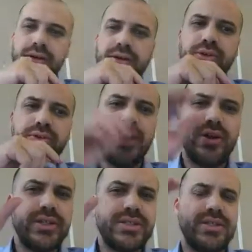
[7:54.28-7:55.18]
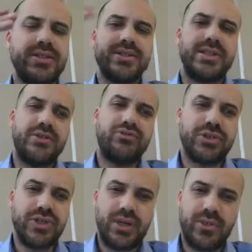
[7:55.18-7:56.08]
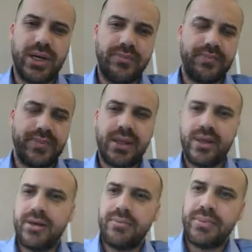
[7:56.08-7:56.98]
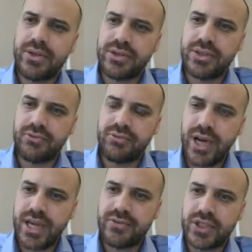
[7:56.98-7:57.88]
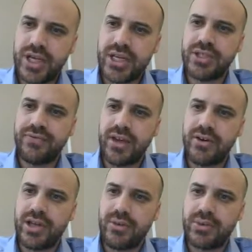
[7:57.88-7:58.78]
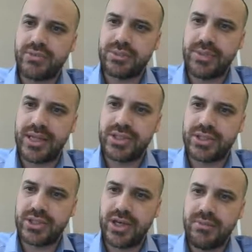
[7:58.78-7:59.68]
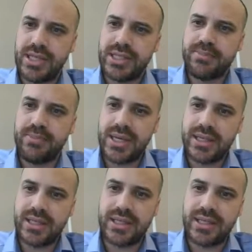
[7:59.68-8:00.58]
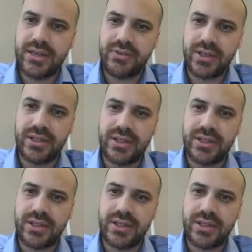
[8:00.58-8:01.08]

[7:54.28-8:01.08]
You'll notice this is an interesting one, because the rate of change of area with respect to time is being given